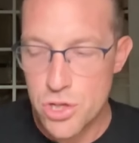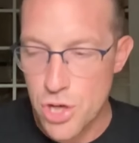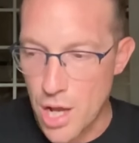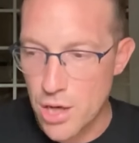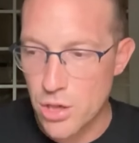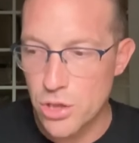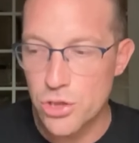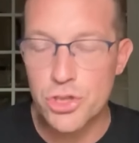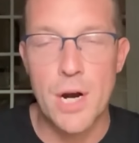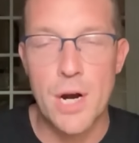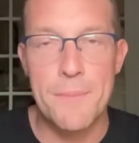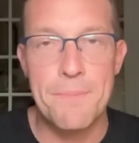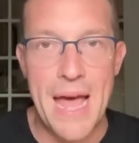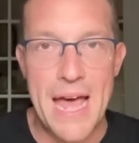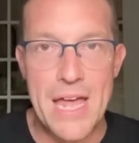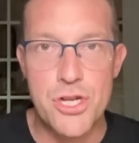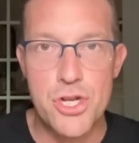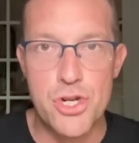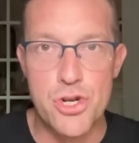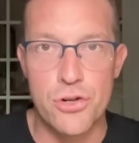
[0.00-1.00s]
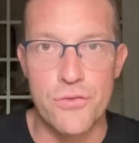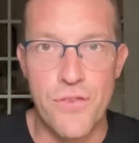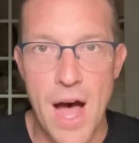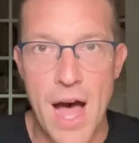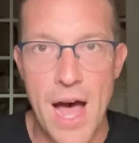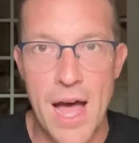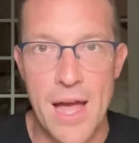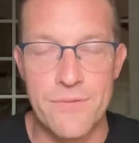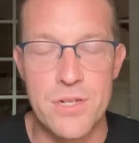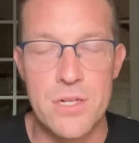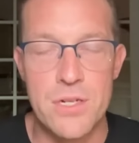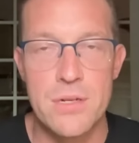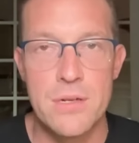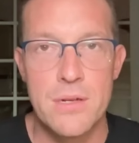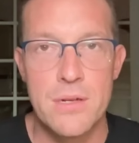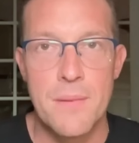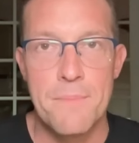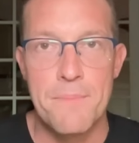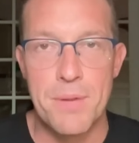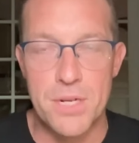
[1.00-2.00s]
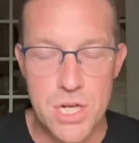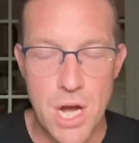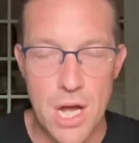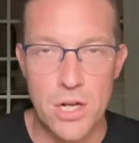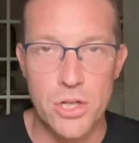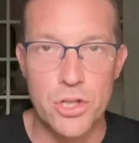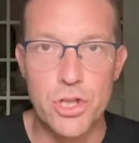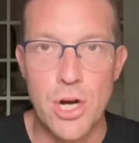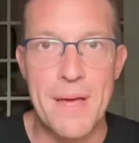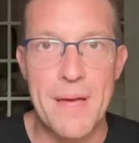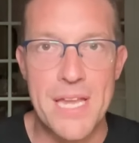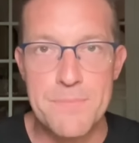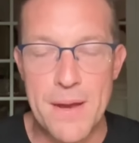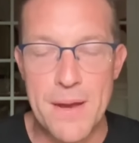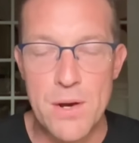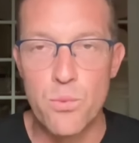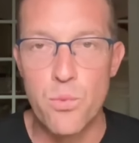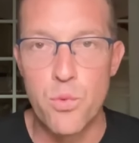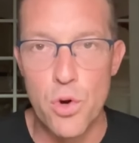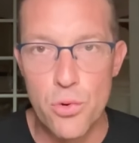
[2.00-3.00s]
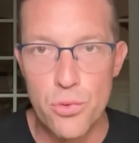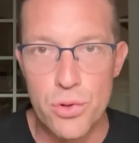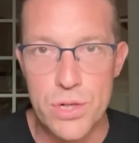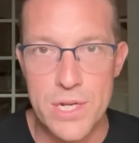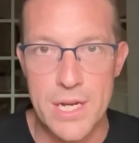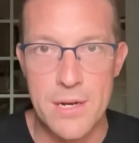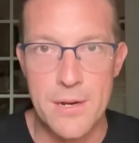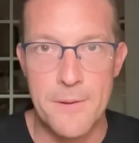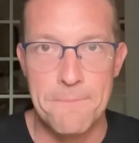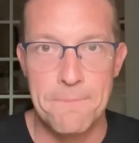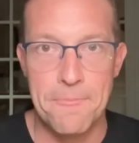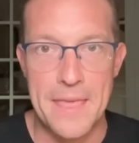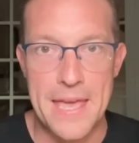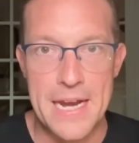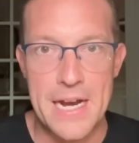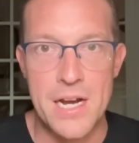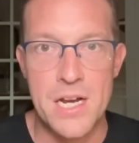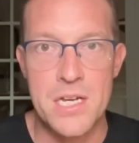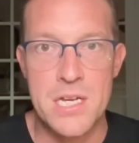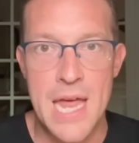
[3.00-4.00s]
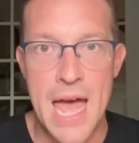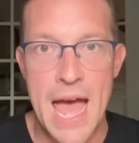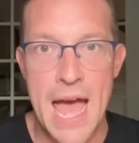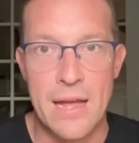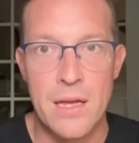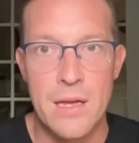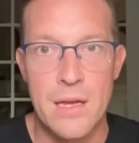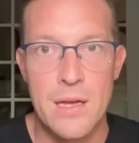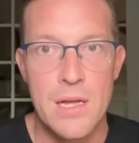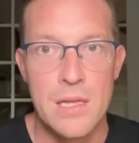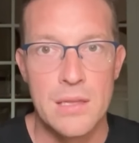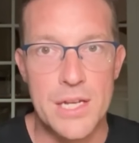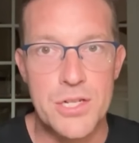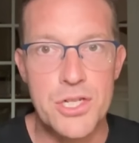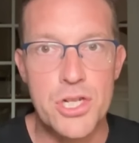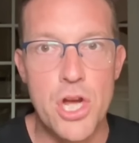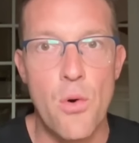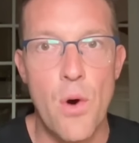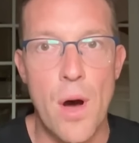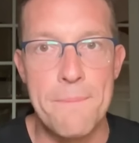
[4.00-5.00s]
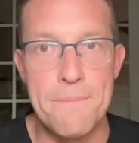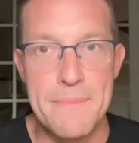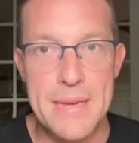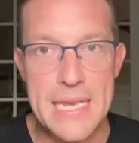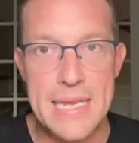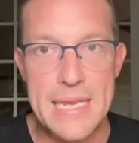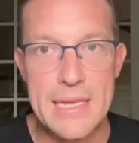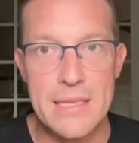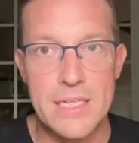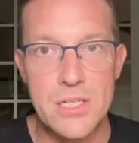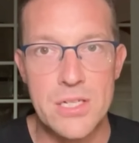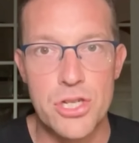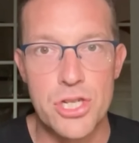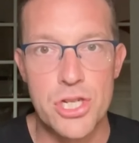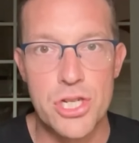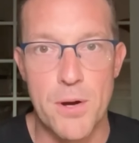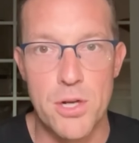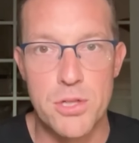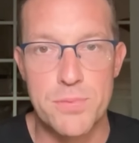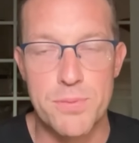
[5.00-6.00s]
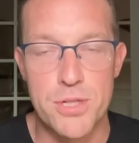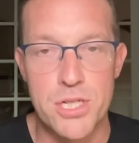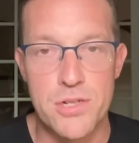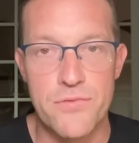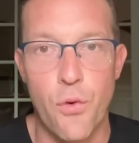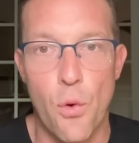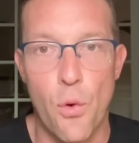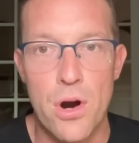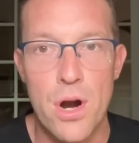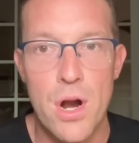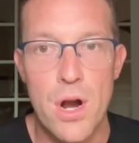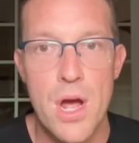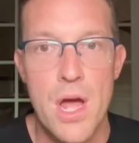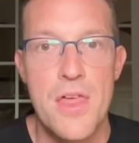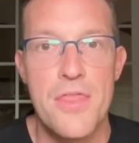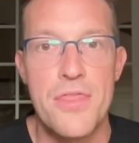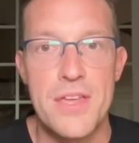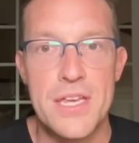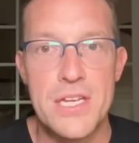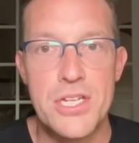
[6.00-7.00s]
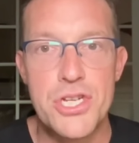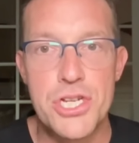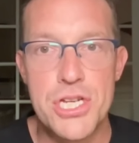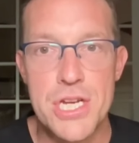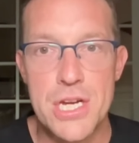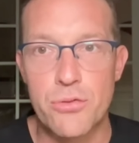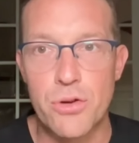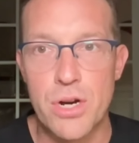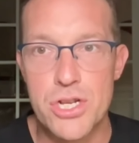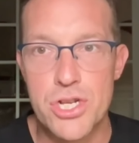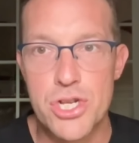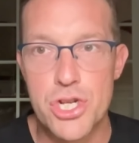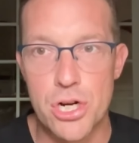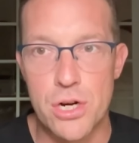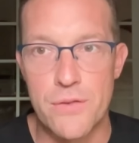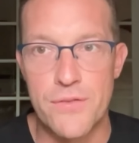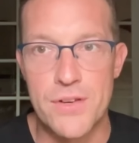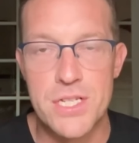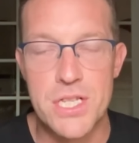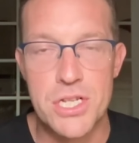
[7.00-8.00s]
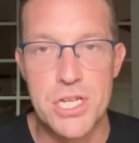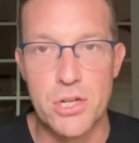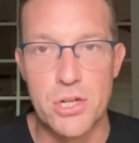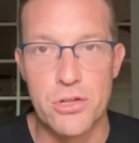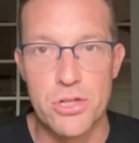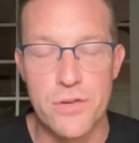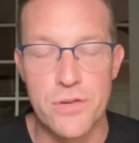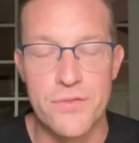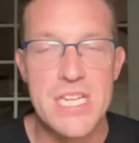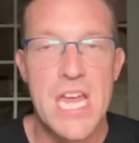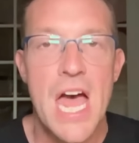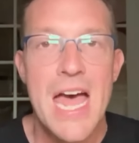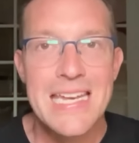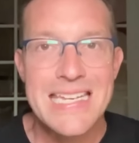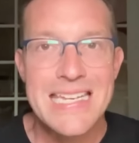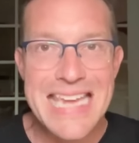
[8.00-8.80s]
Donald Trump has survived, but Donald Trump has been wounded in an attack. Let's go immediately to the spokesperson for the Secret Service. The Secret Service